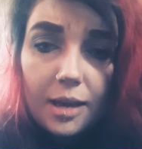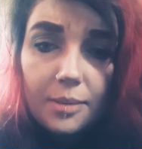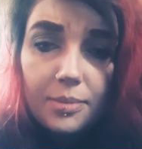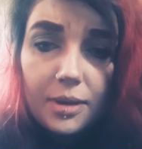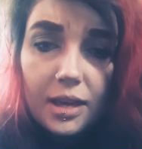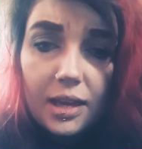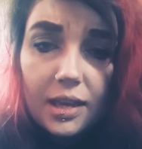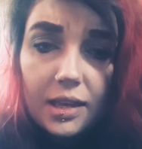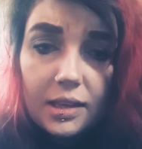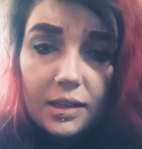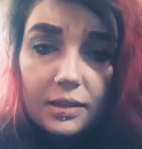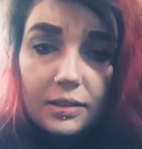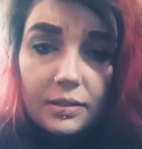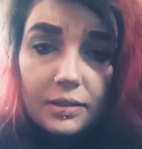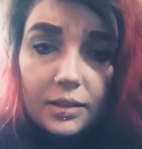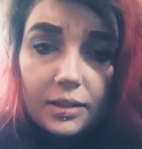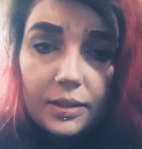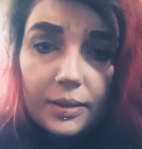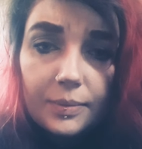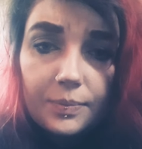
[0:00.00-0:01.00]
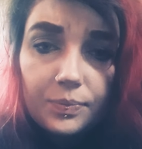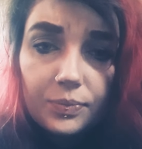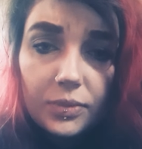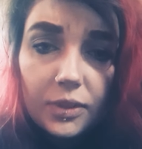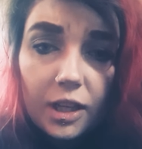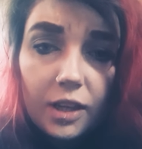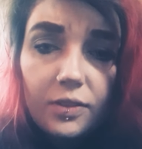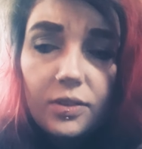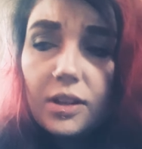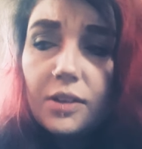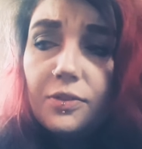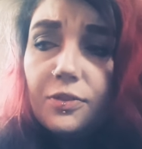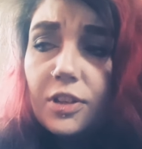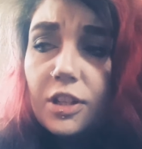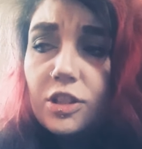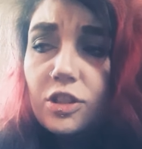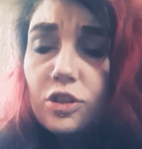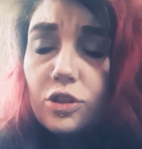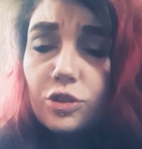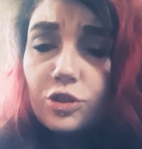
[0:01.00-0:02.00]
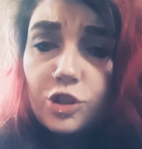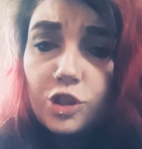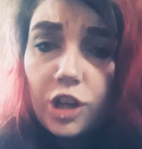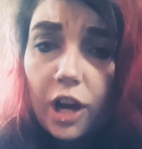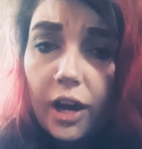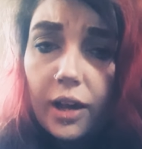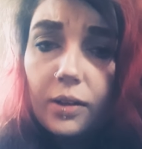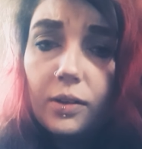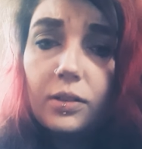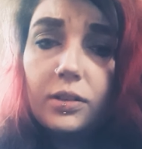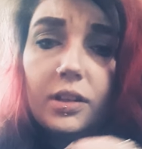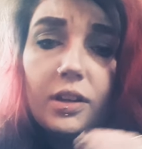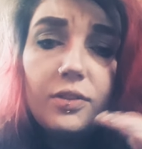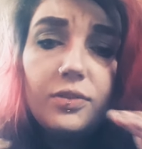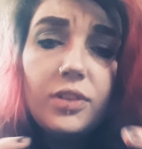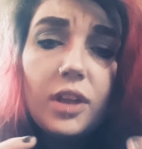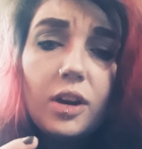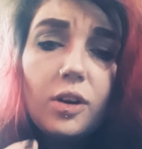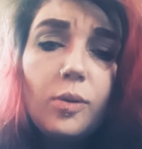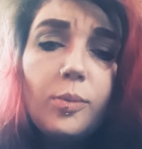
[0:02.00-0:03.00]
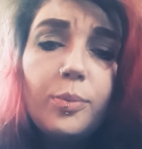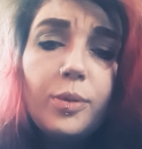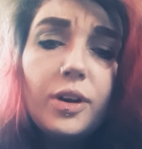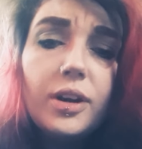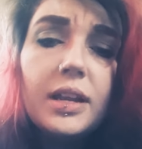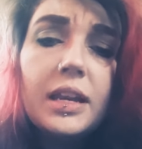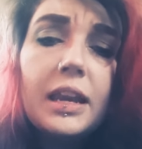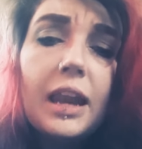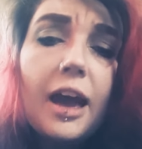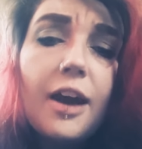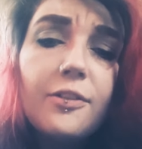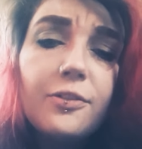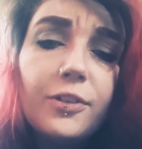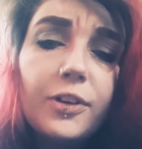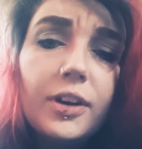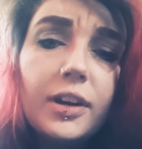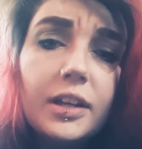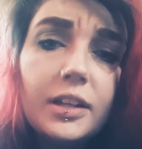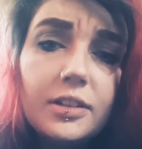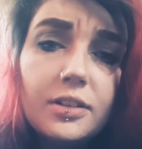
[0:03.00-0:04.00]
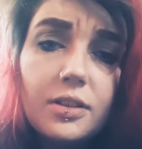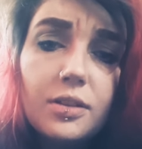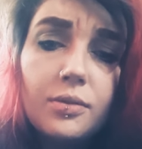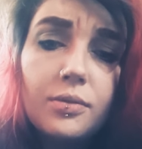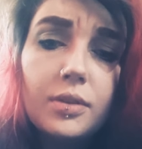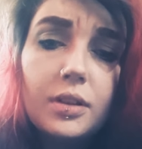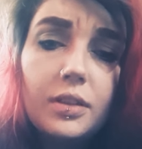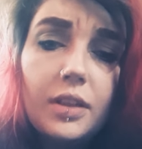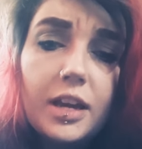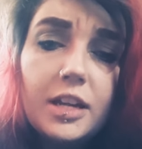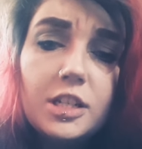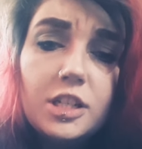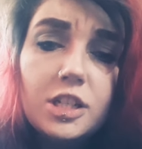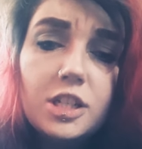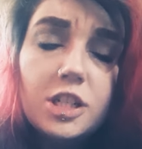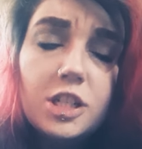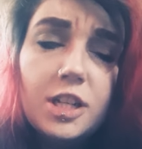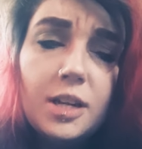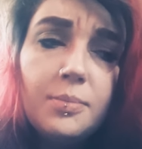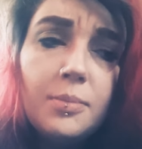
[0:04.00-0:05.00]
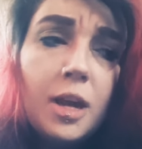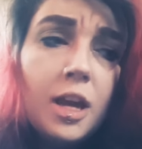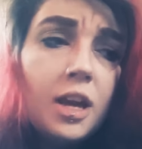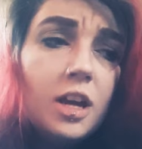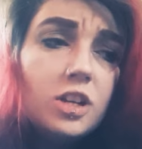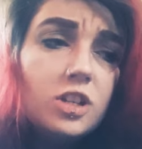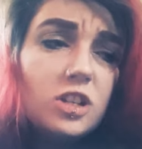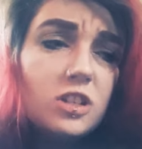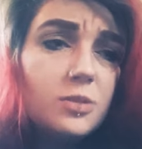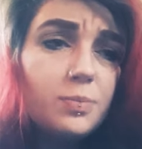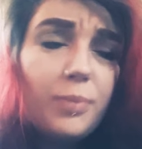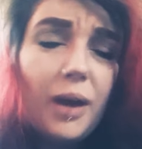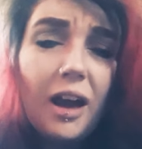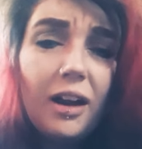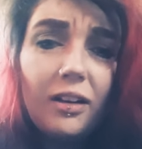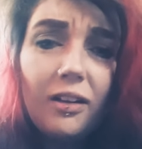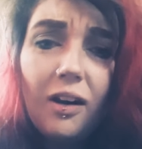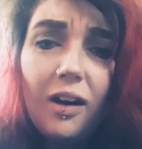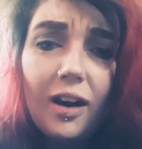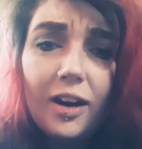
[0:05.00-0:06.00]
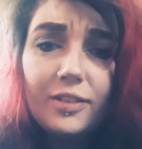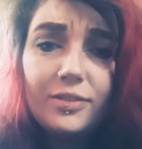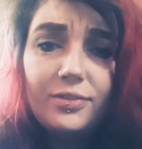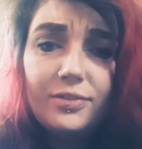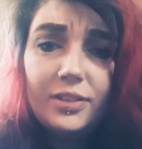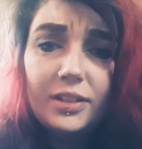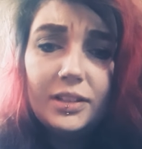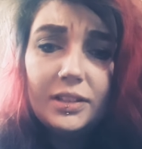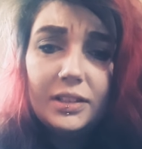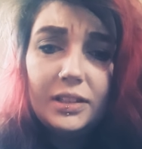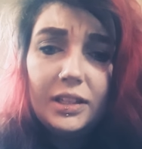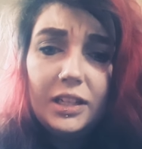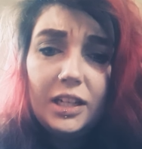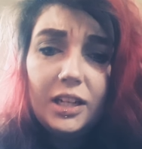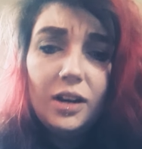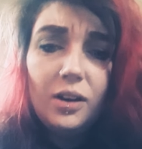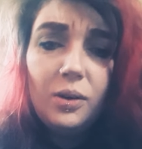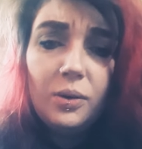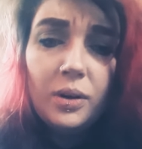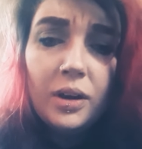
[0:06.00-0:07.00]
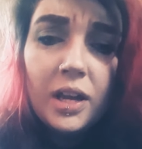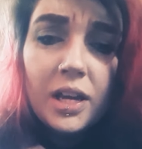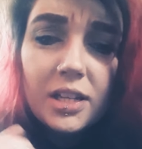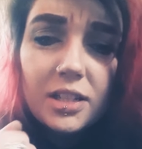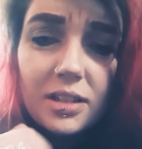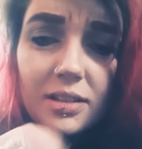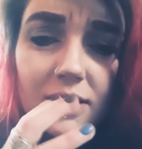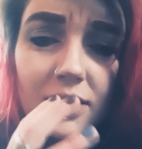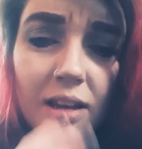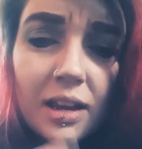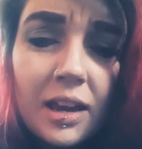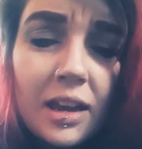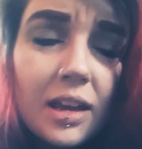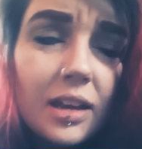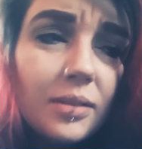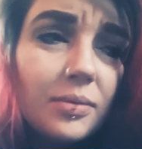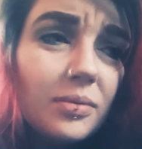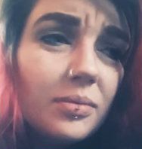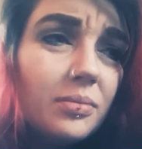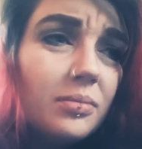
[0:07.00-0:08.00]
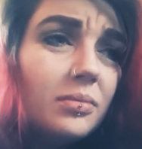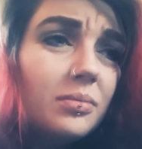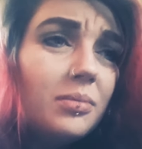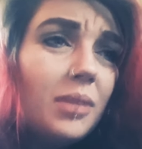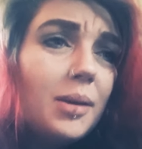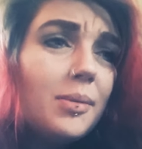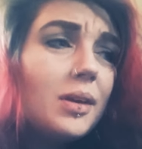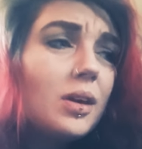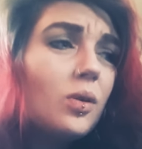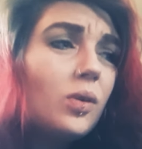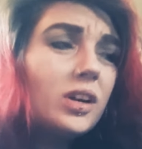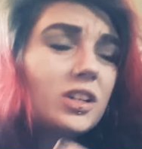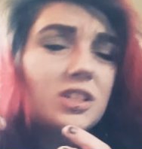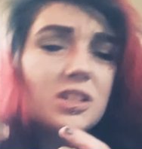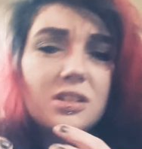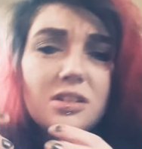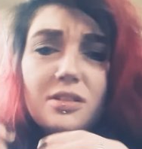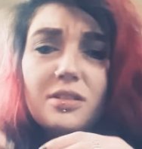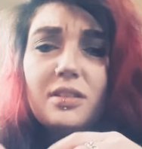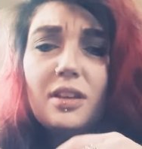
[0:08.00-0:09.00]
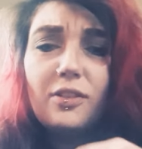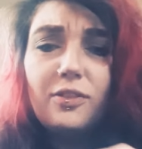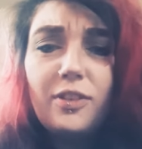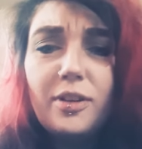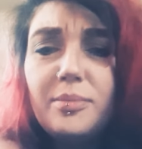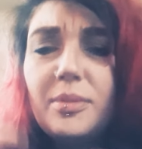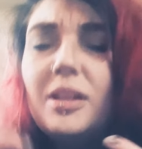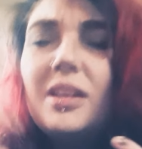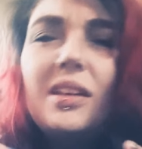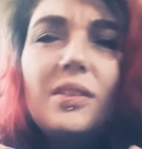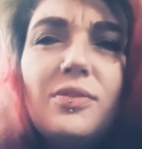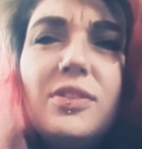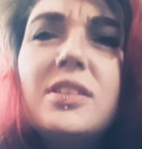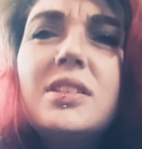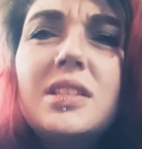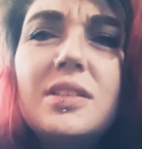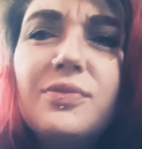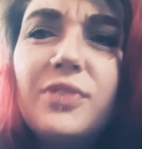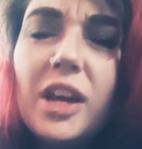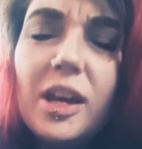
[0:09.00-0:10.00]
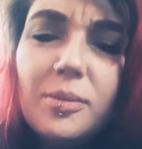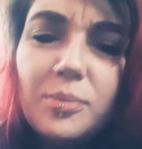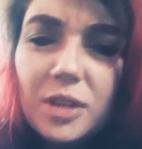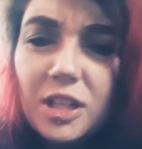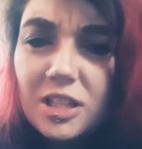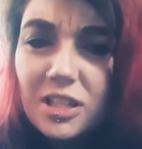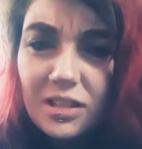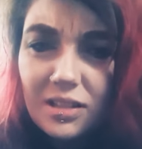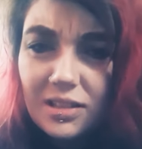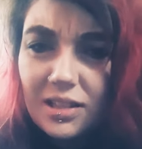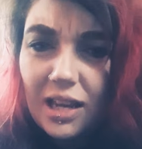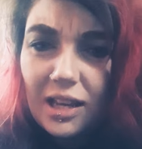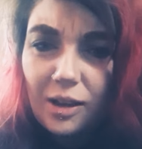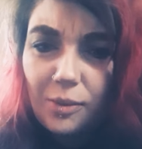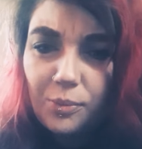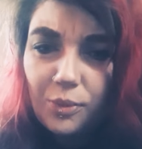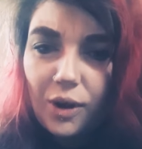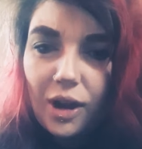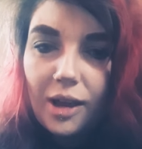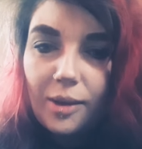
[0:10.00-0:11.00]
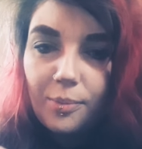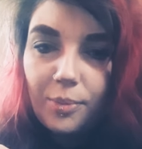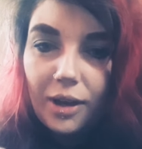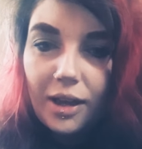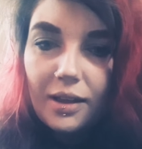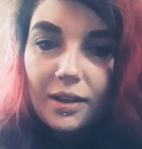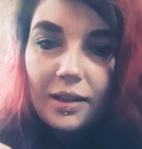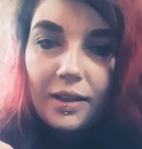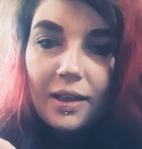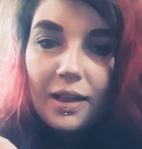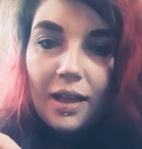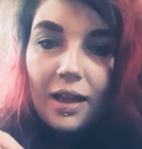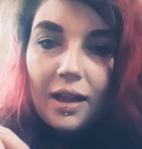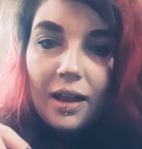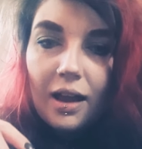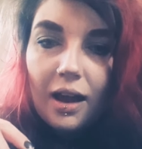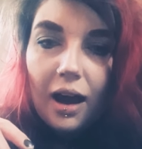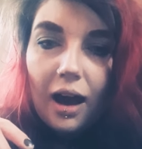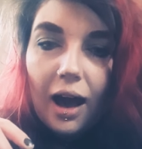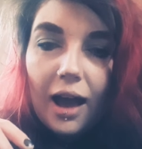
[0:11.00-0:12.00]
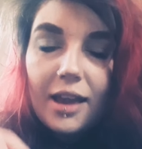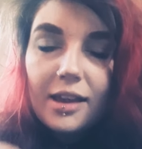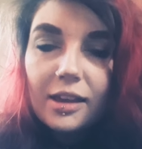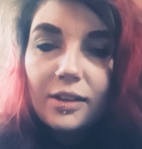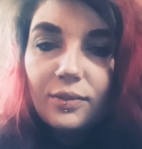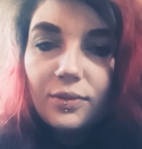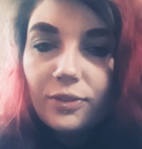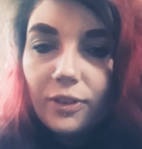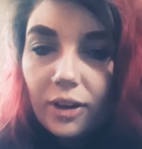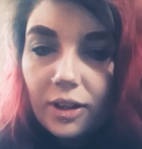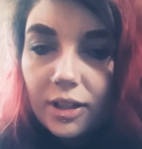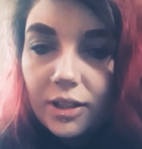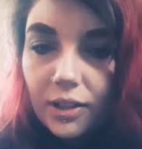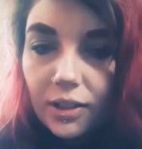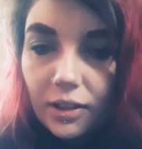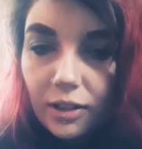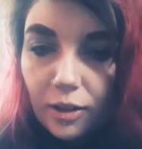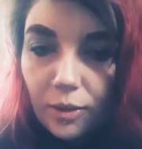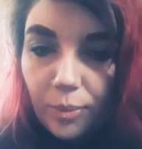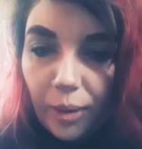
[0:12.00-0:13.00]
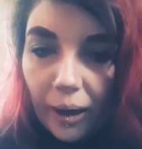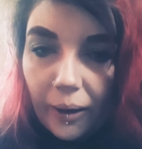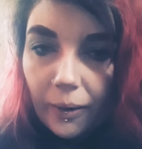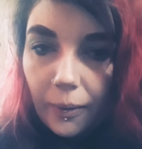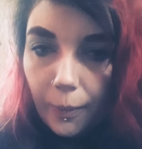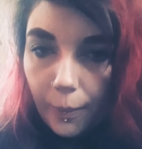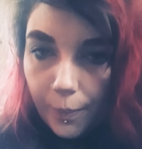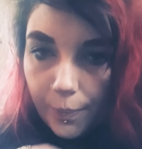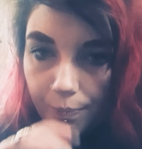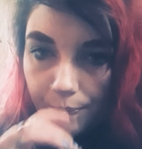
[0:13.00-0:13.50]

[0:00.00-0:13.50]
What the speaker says: be, even if it's your child, if they don't put an effort into the relationship, just back off. Just maybe question yourself. I mean, if it's family, just take a break. But I confronted her about